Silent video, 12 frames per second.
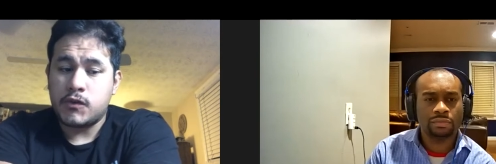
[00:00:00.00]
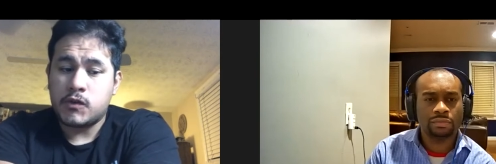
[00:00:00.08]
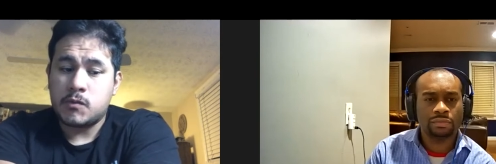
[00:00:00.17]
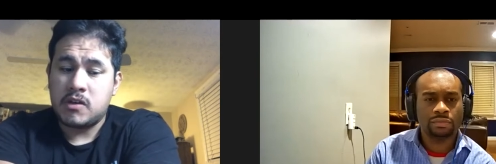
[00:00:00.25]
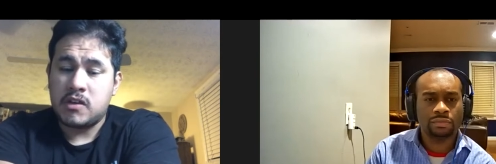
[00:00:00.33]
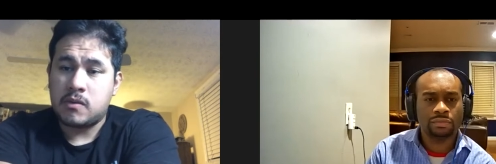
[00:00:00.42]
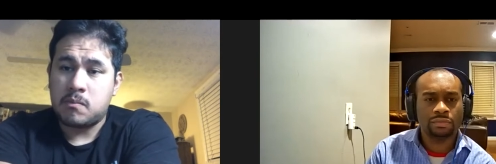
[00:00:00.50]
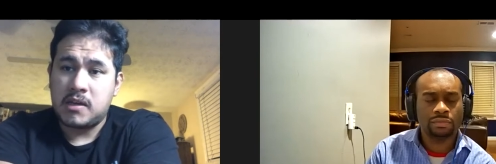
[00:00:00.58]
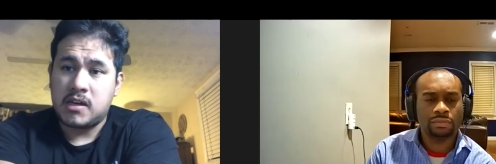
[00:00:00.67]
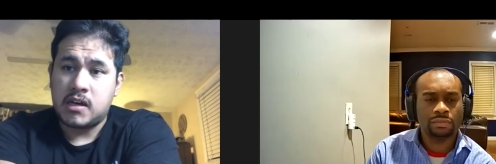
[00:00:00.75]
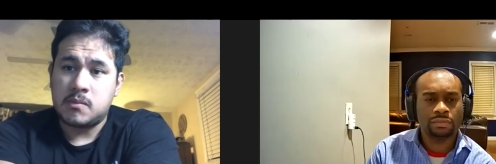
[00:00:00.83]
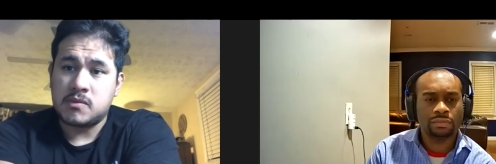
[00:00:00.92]
Speaker 1: Smith
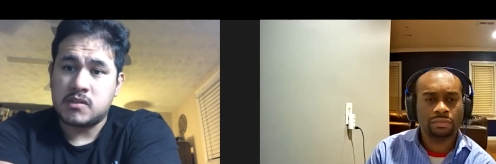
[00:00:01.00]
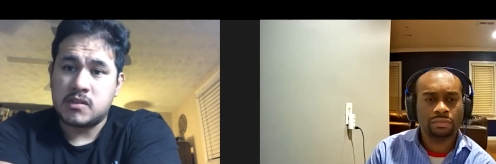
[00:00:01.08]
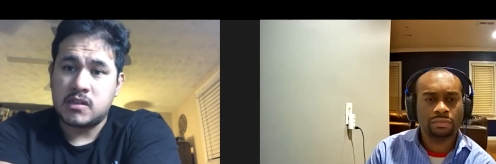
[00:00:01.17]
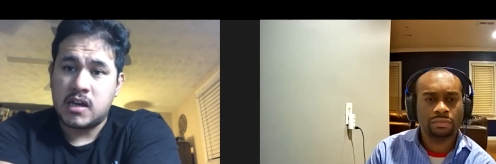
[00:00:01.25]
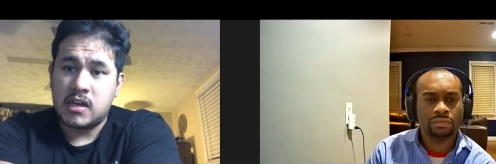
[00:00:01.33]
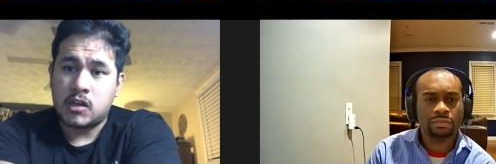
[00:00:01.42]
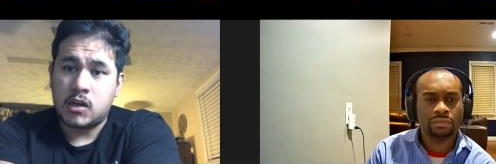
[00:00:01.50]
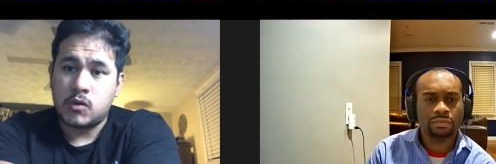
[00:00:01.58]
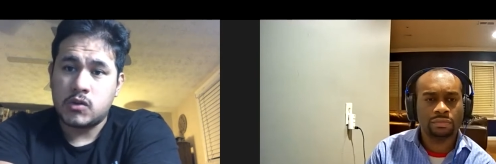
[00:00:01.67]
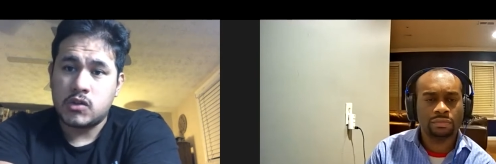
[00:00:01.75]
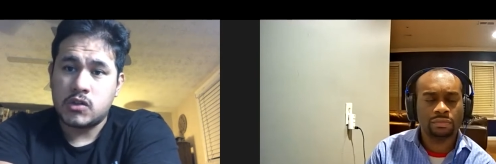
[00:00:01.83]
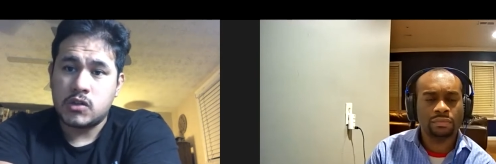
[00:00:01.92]
becomes the head
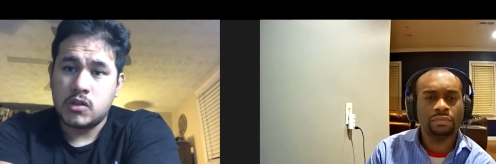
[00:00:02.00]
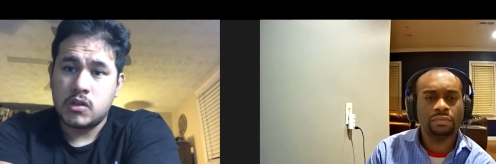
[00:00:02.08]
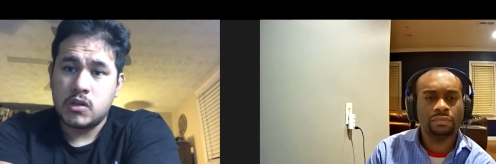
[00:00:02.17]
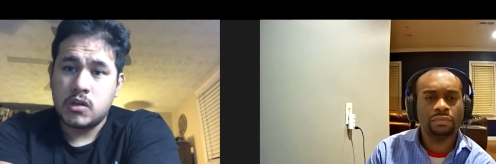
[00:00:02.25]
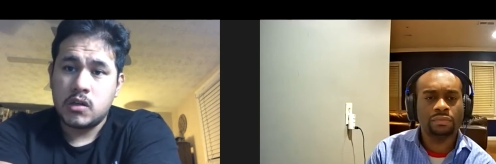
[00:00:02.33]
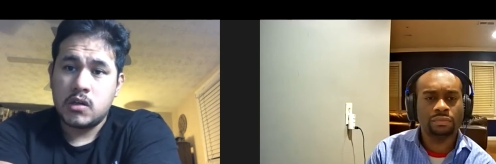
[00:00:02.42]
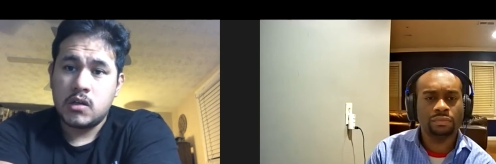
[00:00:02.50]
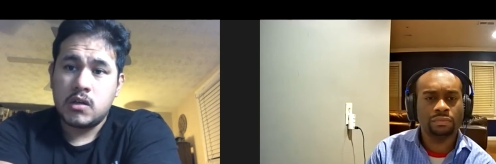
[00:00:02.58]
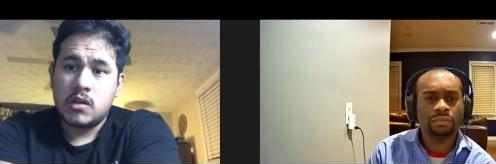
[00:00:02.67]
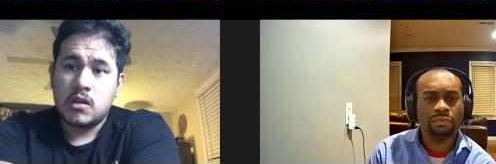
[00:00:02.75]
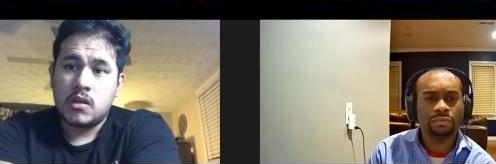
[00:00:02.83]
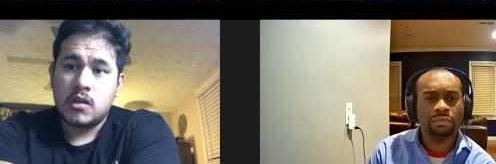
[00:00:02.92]
coach,
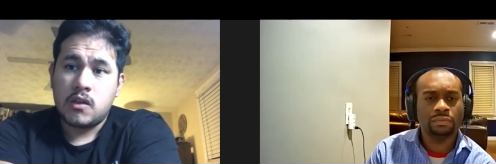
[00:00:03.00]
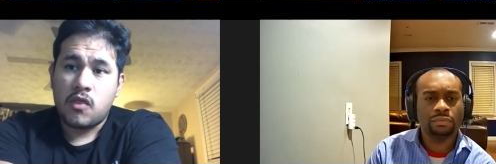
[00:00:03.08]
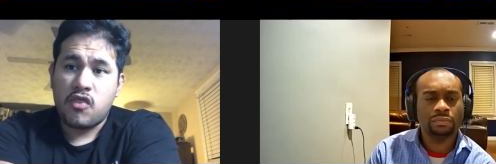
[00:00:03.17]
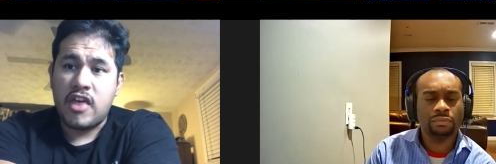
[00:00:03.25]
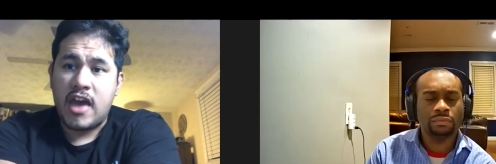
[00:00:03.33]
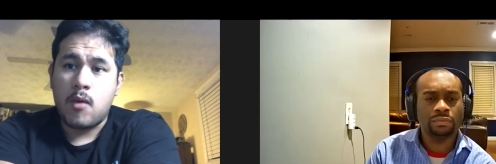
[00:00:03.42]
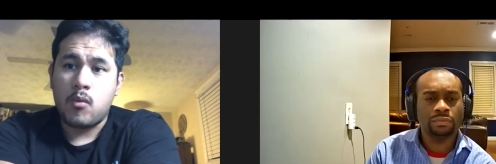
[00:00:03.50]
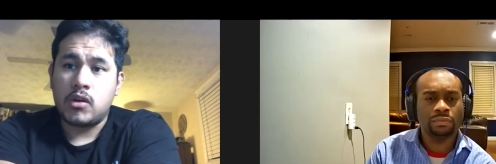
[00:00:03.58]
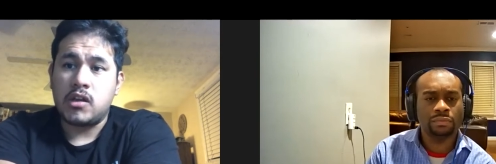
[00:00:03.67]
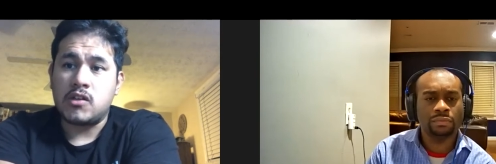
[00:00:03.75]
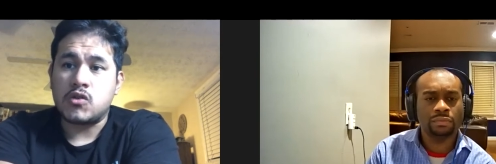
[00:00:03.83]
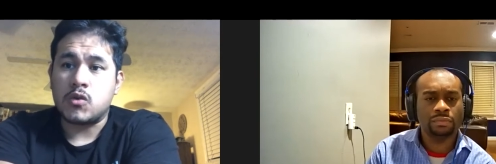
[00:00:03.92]
that will
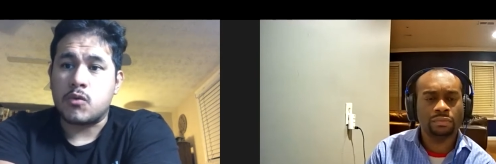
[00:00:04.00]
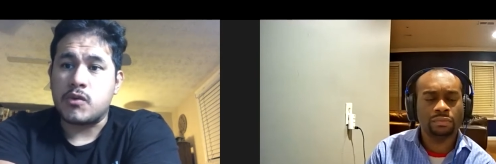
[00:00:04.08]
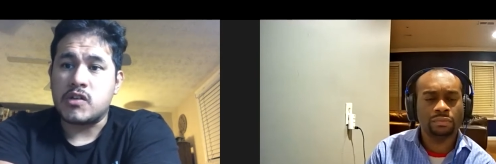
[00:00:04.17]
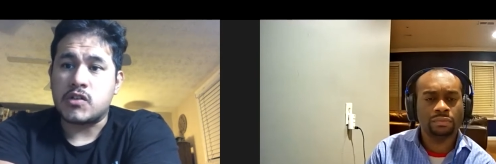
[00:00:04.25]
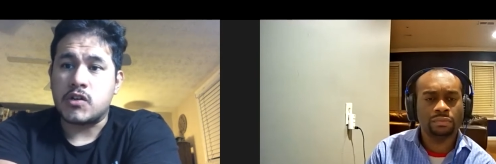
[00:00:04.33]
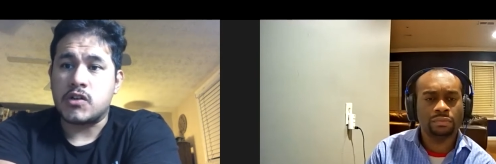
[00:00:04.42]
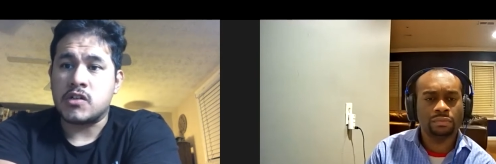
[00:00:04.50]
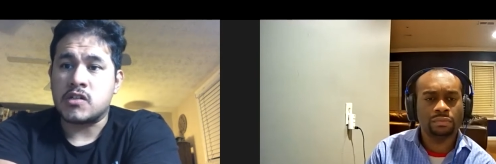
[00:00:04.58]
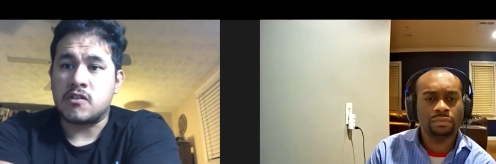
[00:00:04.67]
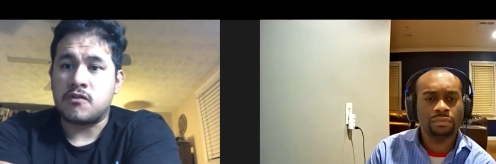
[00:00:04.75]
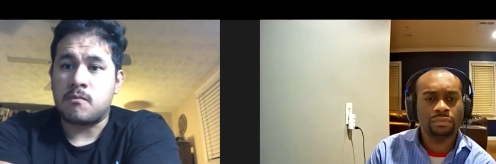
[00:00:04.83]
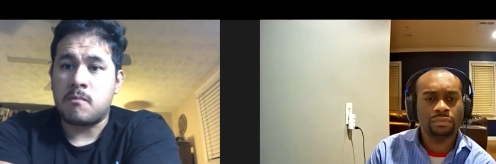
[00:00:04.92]
lead to a resurgence
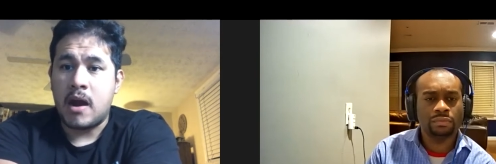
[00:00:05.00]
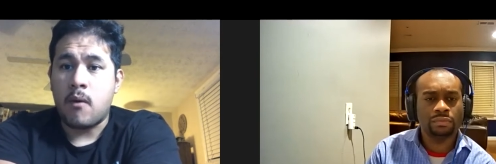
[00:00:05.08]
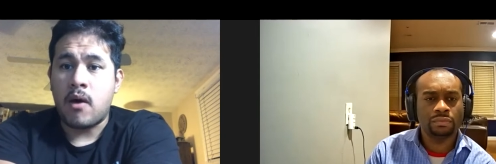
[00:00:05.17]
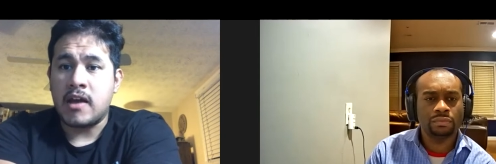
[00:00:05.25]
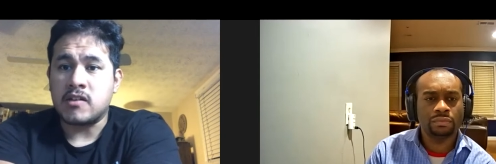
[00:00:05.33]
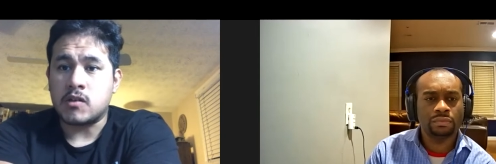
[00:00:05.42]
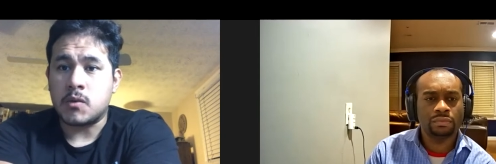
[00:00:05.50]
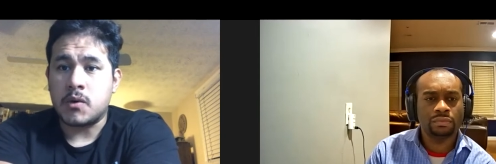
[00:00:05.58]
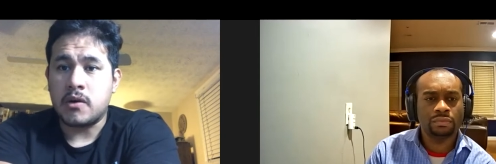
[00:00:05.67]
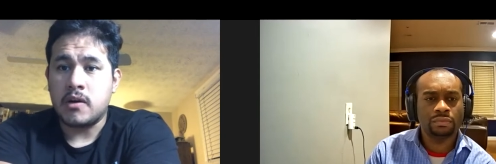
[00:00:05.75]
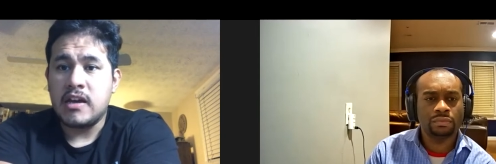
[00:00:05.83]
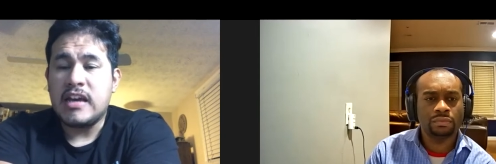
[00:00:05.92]
of Matt Ryan's
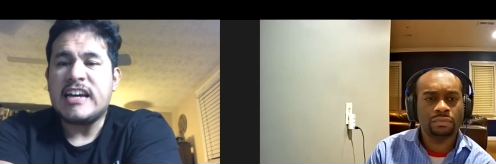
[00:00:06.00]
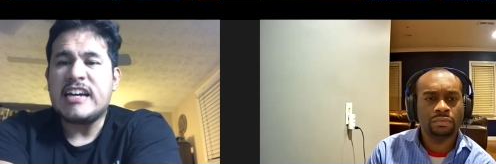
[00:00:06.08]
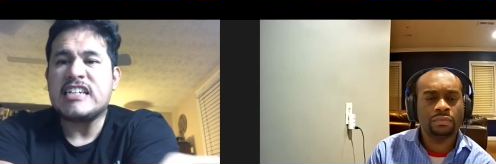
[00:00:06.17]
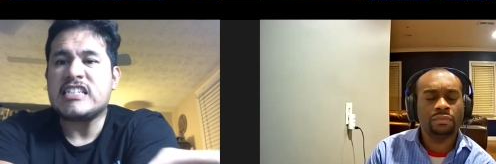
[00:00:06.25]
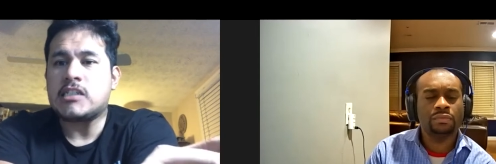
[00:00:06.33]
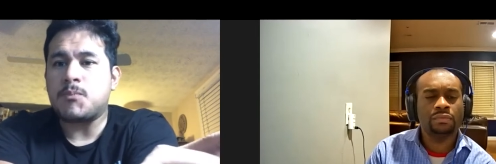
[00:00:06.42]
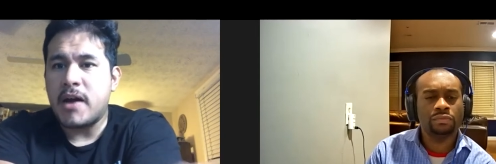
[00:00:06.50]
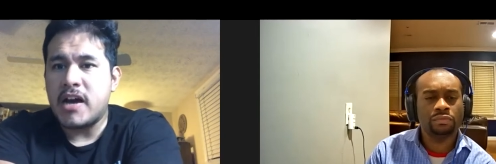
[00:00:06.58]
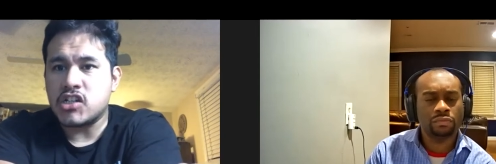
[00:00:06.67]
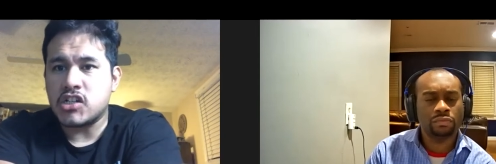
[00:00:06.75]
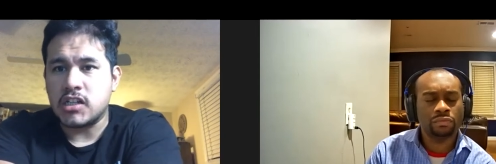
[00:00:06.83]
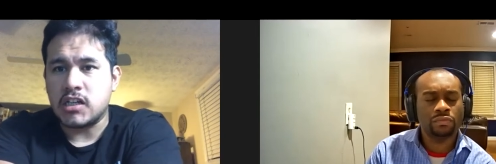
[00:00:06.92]
career,
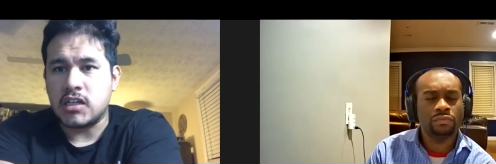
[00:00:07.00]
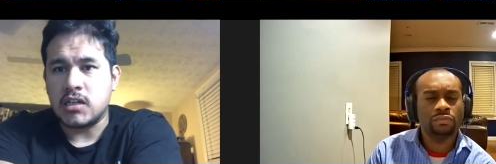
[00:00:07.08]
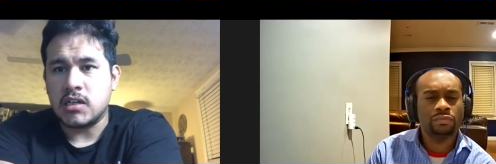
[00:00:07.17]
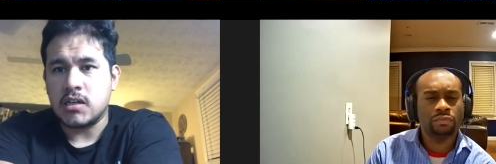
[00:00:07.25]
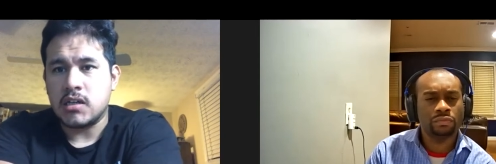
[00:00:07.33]
especially